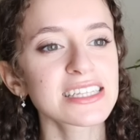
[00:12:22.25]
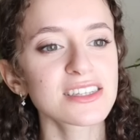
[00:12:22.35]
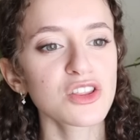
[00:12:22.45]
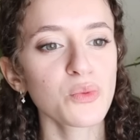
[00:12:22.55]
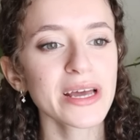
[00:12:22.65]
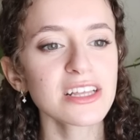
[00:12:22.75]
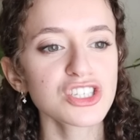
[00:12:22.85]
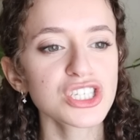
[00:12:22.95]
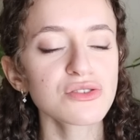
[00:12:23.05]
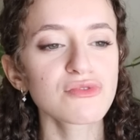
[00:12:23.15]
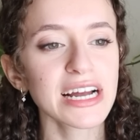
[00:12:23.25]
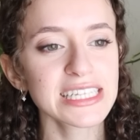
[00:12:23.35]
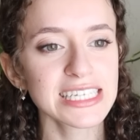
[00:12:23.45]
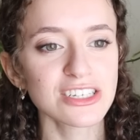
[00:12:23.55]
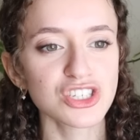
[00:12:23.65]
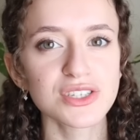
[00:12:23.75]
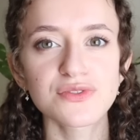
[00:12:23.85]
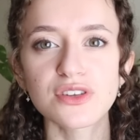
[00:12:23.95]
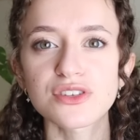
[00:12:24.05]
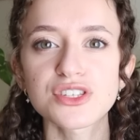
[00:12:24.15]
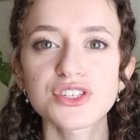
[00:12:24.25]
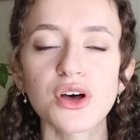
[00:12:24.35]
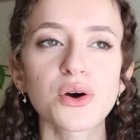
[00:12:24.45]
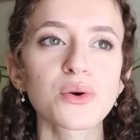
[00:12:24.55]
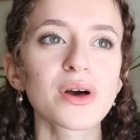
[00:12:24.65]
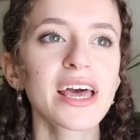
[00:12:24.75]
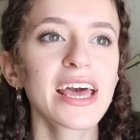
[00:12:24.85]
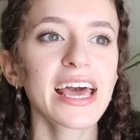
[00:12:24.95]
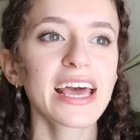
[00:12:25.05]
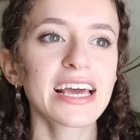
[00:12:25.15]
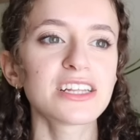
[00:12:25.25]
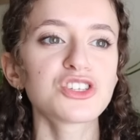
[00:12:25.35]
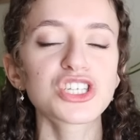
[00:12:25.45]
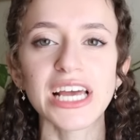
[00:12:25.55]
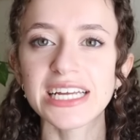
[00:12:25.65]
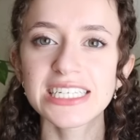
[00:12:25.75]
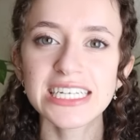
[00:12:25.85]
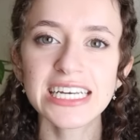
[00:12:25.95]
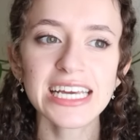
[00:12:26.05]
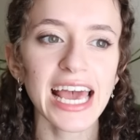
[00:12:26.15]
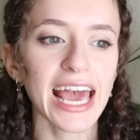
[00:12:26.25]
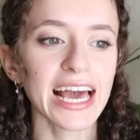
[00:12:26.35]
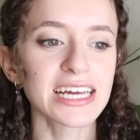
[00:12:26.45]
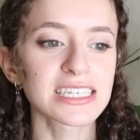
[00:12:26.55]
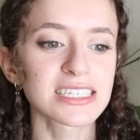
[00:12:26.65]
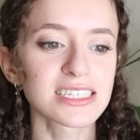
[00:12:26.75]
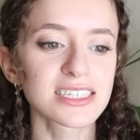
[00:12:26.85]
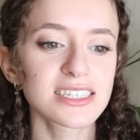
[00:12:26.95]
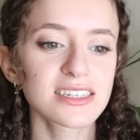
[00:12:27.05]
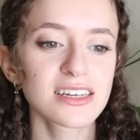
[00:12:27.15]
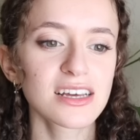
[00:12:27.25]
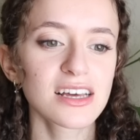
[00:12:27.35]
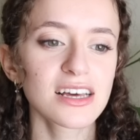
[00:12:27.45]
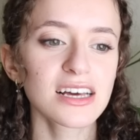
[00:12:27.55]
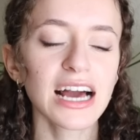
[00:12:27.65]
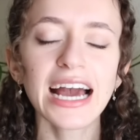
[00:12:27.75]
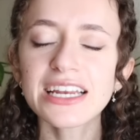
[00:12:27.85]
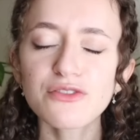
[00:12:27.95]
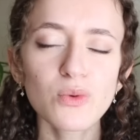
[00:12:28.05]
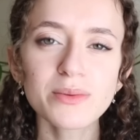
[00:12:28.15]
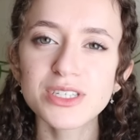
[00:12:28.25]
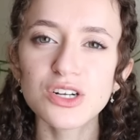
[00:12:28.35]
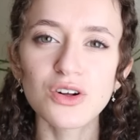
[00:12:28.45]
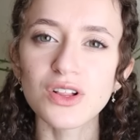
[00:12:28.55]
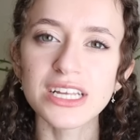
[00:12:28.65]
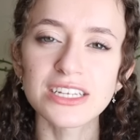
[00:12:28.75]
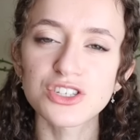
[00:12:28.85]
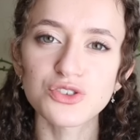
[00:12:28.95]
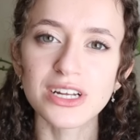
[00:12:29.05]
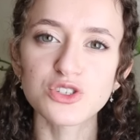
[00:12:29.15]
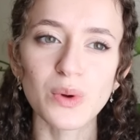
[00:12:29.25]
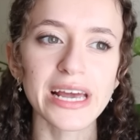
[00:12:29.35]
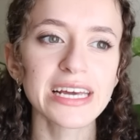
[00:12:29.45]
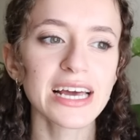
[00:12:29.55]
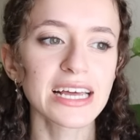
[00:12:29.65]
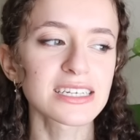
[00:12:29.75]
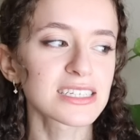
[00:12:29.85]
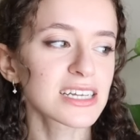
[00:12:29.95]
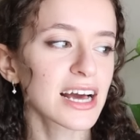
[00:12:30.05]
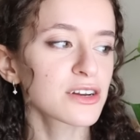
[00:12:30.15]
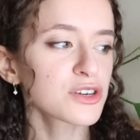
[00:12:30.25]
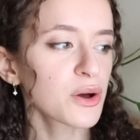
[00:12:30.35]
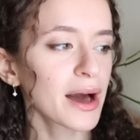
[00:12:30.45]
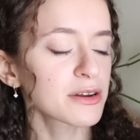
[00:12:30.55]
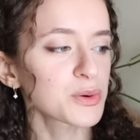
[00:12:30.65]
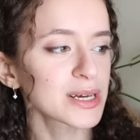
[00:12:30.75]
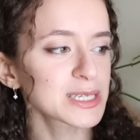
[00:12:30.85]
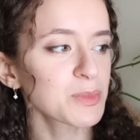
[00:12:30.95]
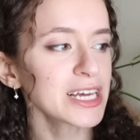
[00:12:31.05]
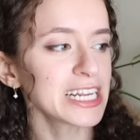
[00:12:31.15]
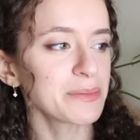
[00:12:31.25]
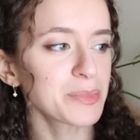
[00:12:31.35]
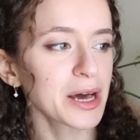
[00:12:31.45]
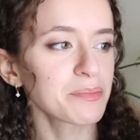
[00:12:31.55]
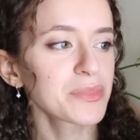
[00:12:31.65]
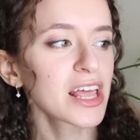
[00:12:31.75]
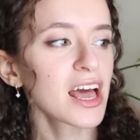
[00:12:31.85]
The way that she writes it just feels so enchanting and kind of whimsical in a strange way, and I don't know how to explain it, but